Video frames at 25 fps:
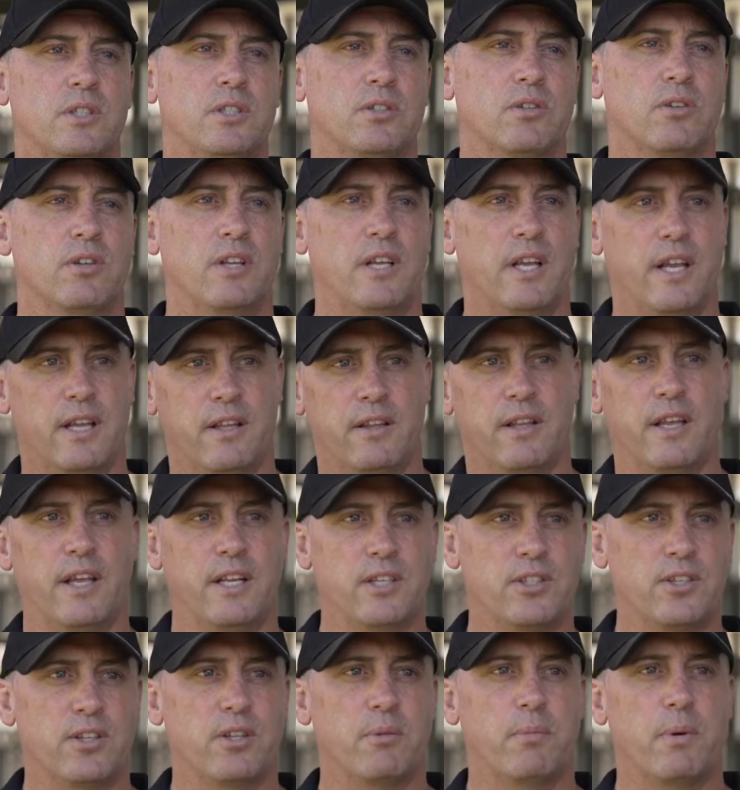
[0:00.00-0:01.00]
is on the
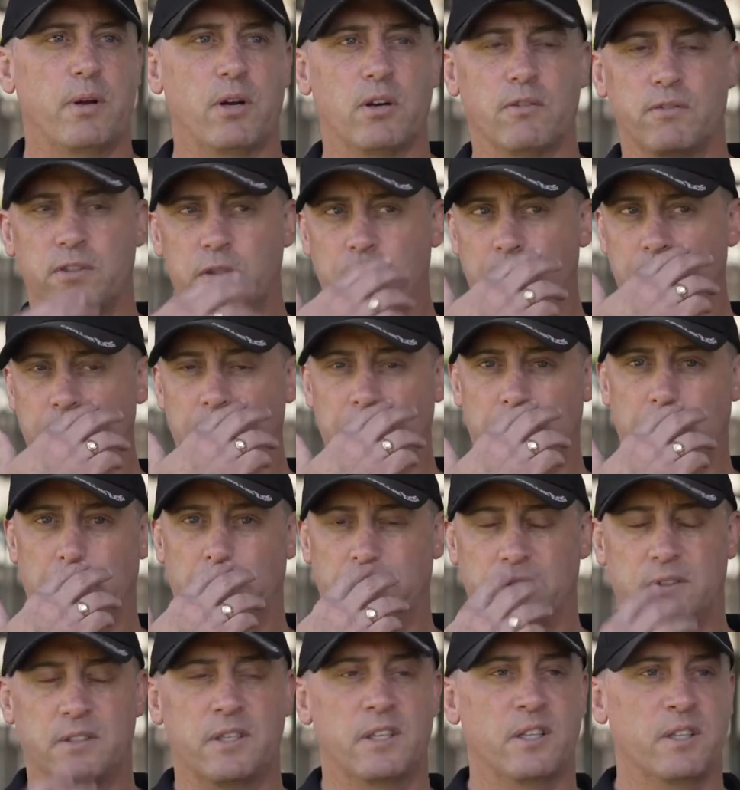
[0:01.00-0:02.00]
edge of the pelvis, which is
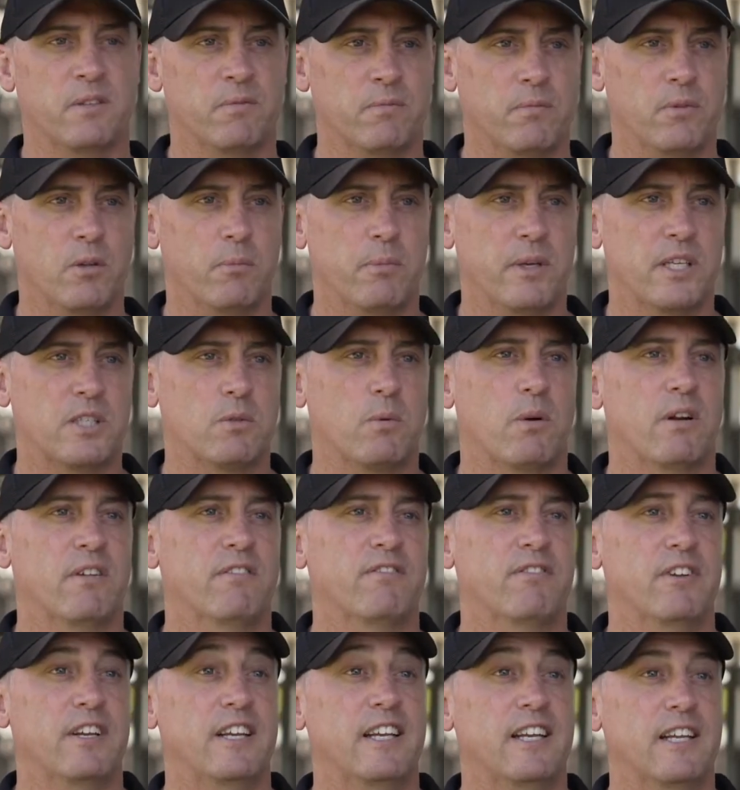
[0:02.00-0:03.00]
obviously the best one
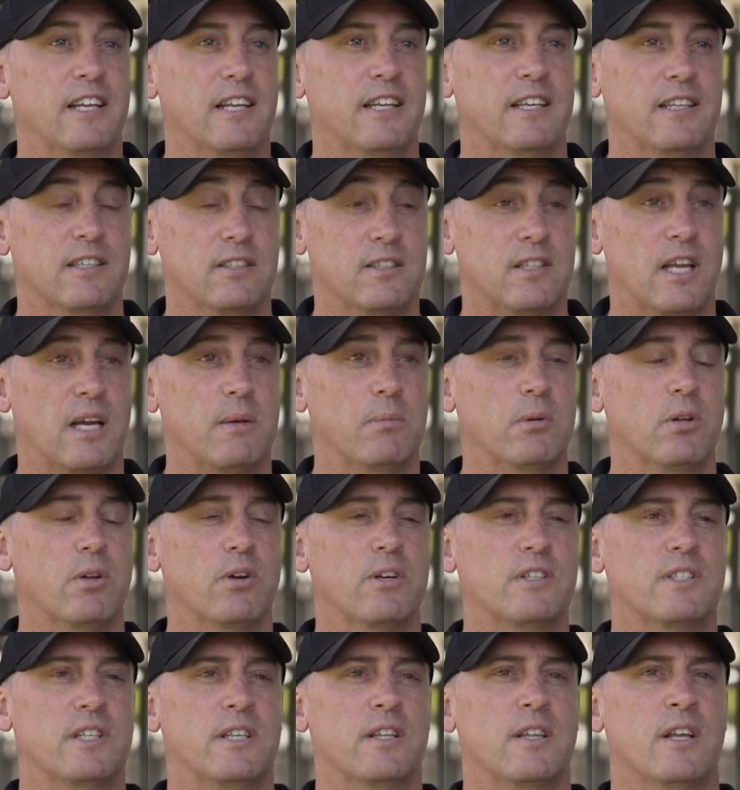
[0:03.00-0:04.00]
for healing and
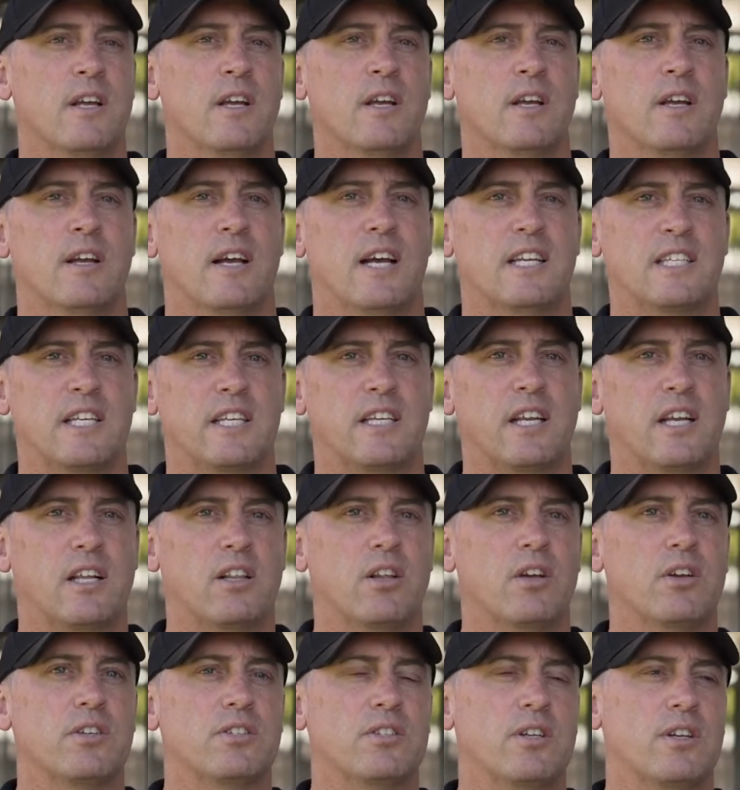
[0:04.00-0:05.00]
stabilising as they get
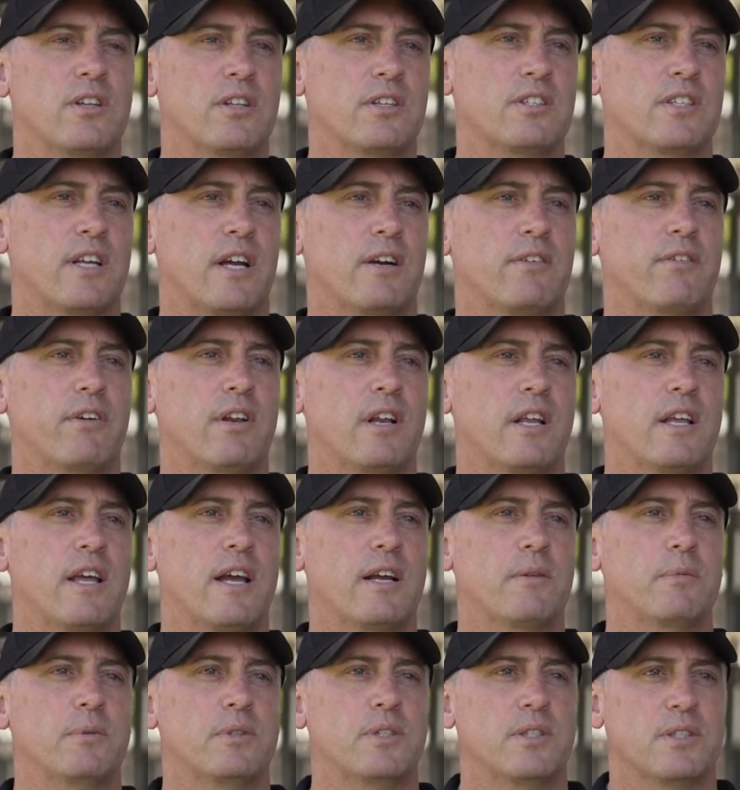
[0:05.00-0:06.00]
closer to the
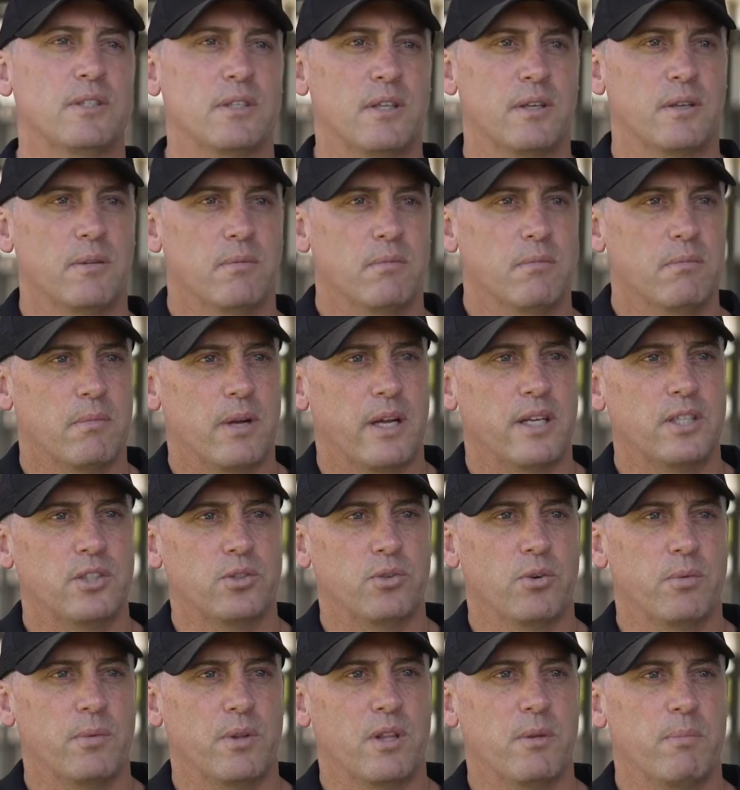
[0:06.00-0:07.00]
sacroiliac, which is the main
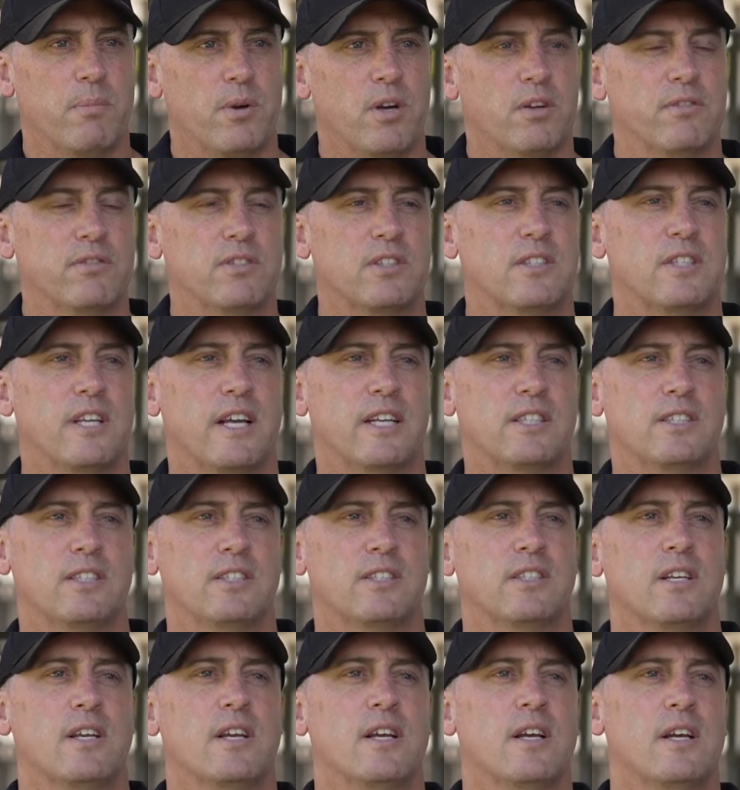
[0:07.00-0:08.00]
joint where the pelvis
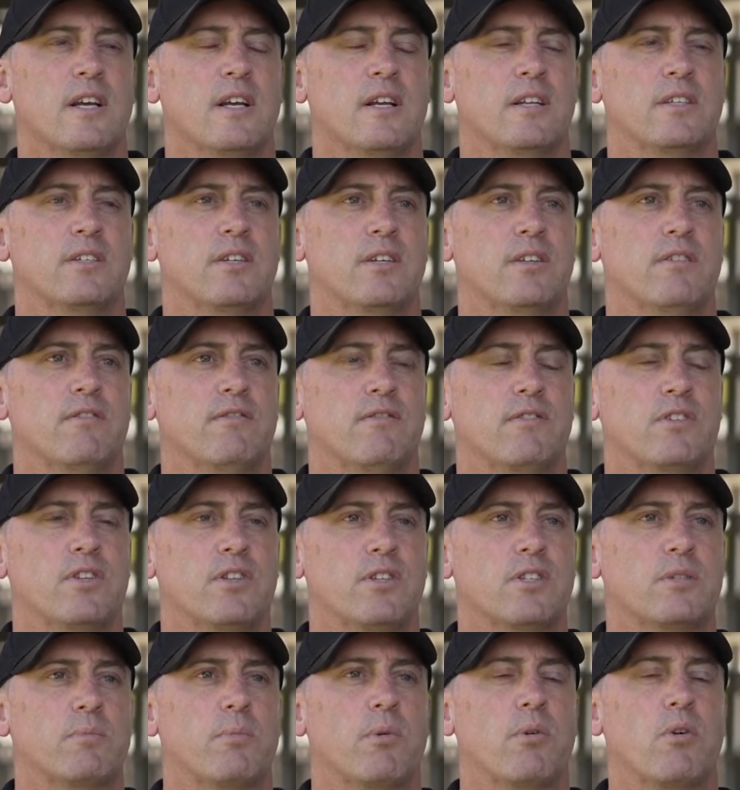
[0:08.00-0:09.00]
attaches to
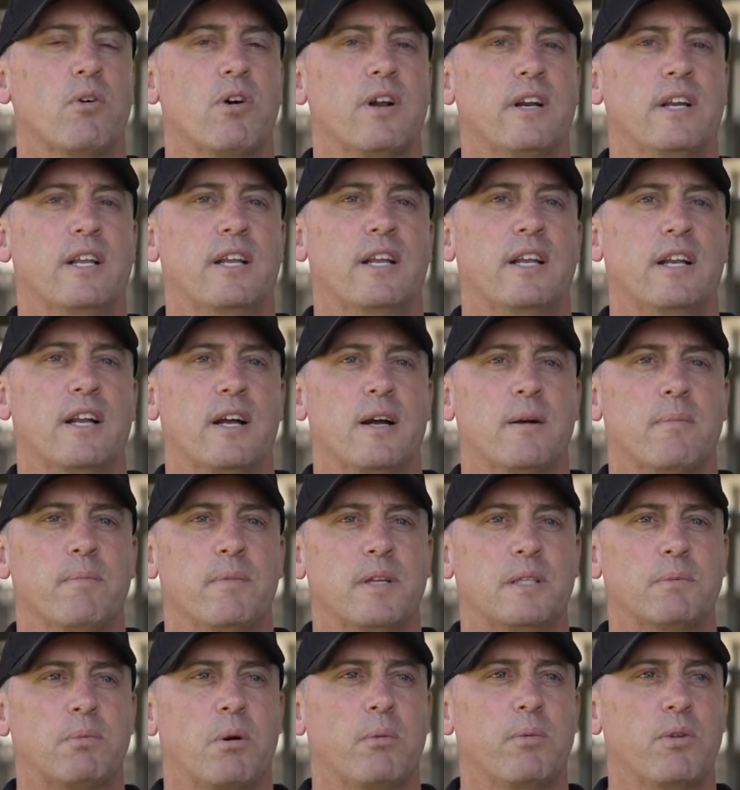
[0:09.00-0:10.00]
the spine.
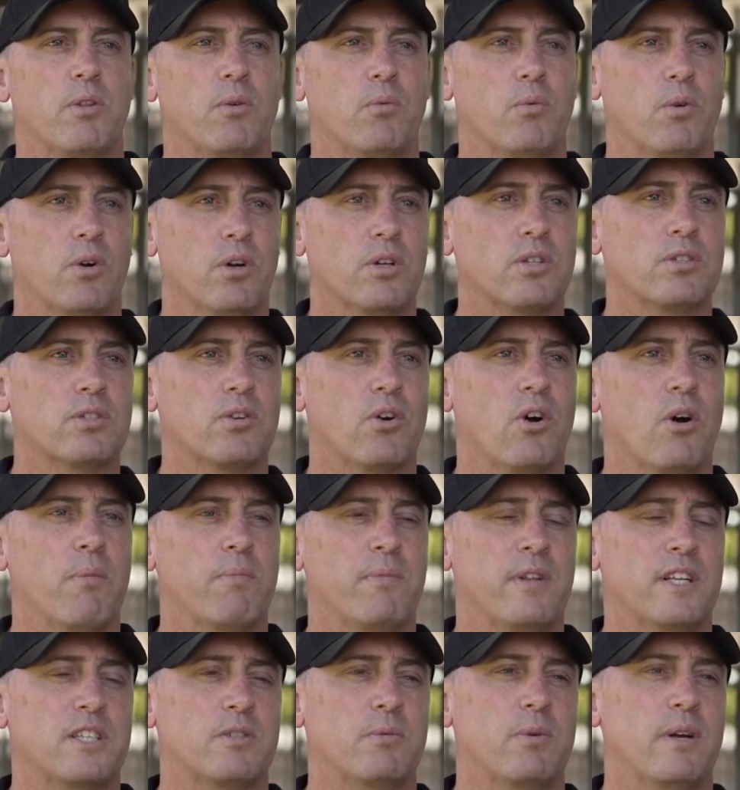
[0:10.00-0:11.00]
It's probably the worst type,
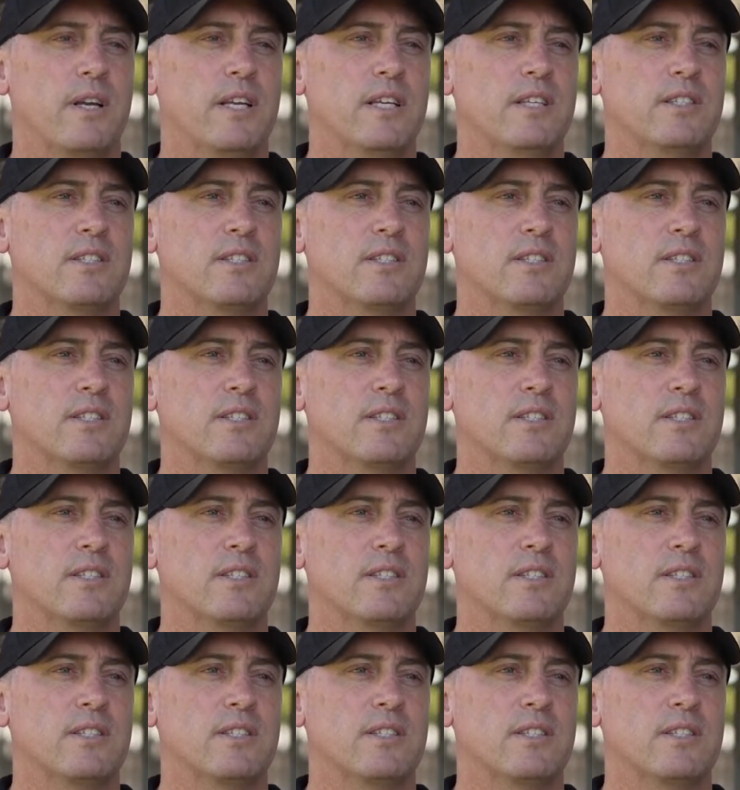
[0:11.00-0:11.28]
and that's where